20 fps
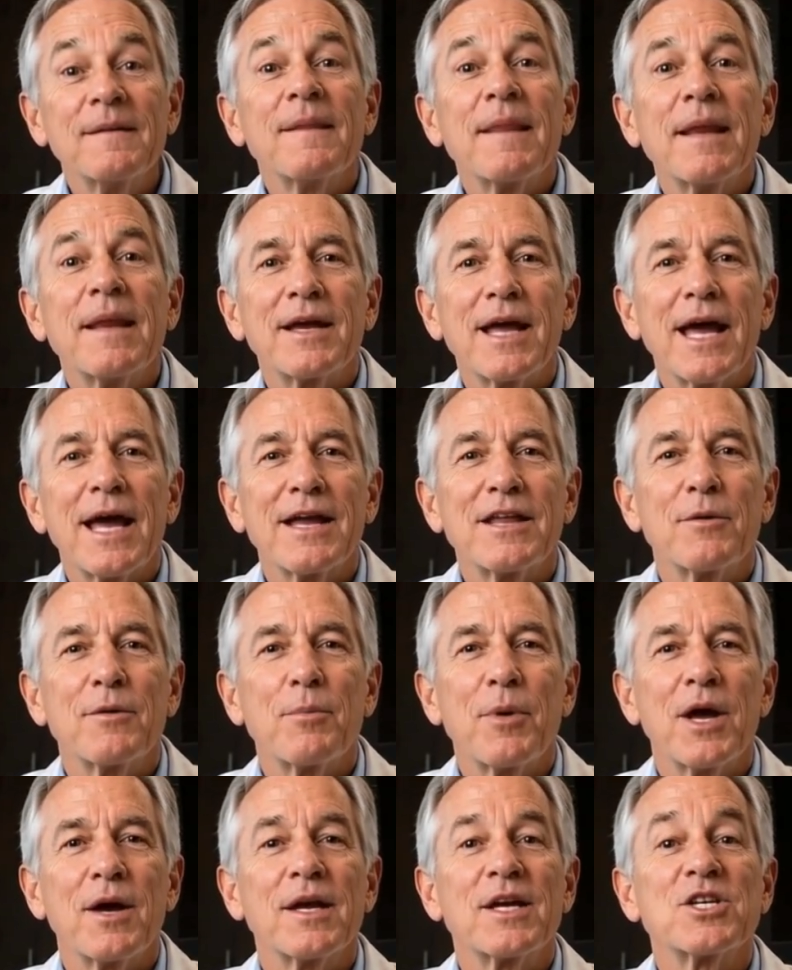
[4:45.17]
The taste
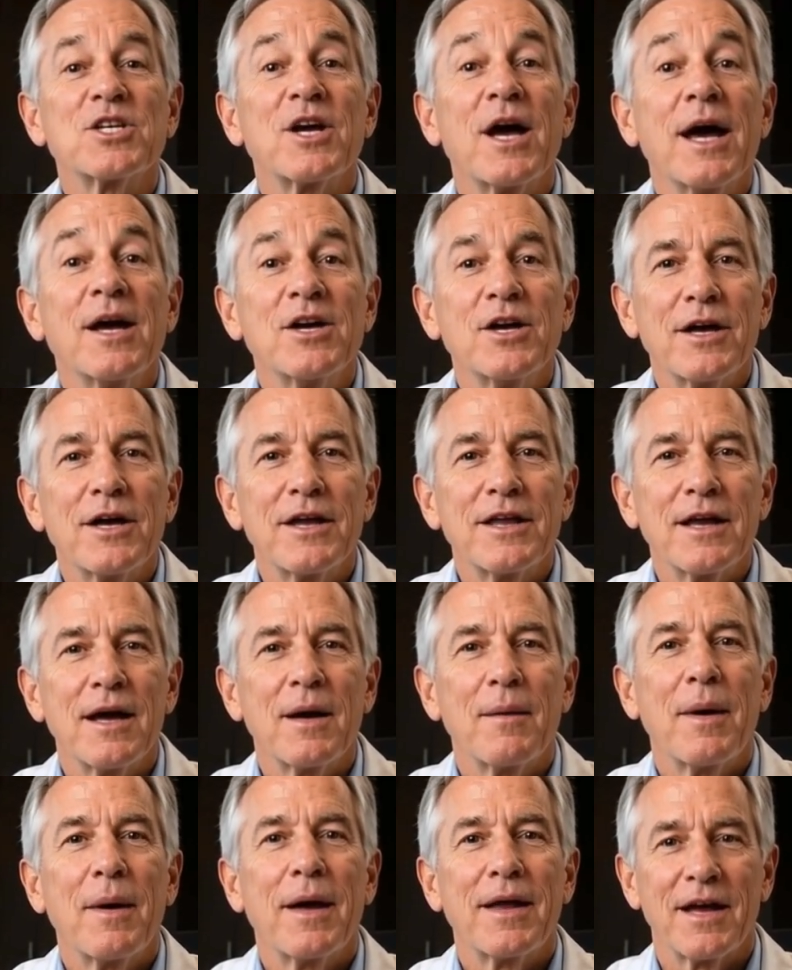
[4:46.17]
barely changes,
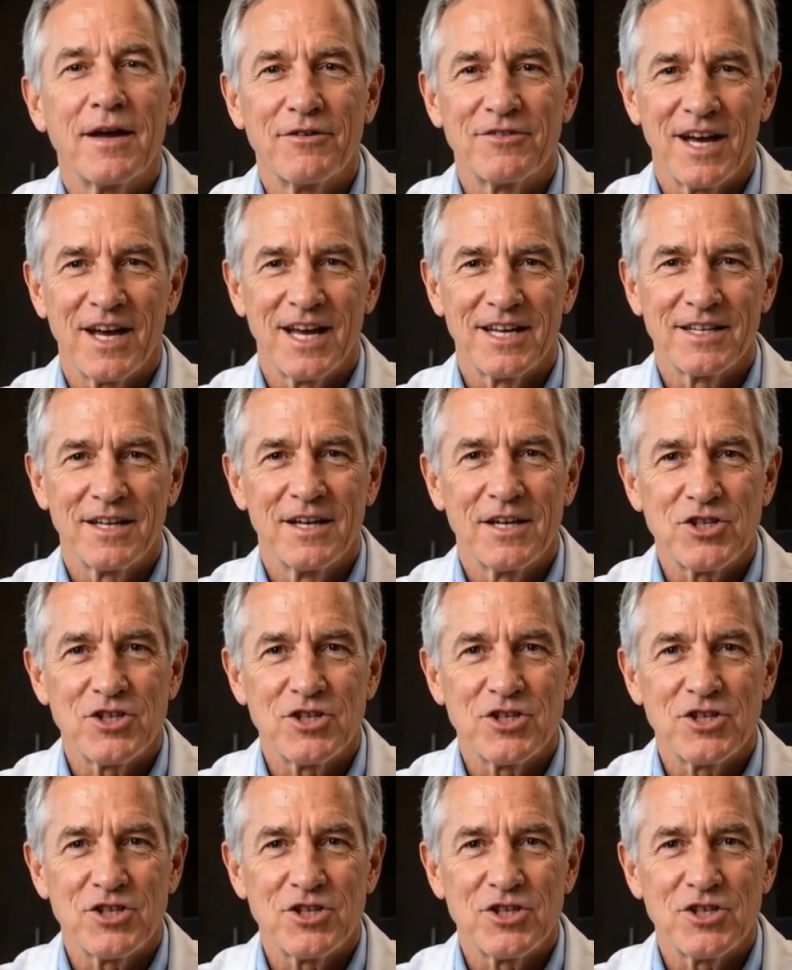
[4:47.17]
but the effect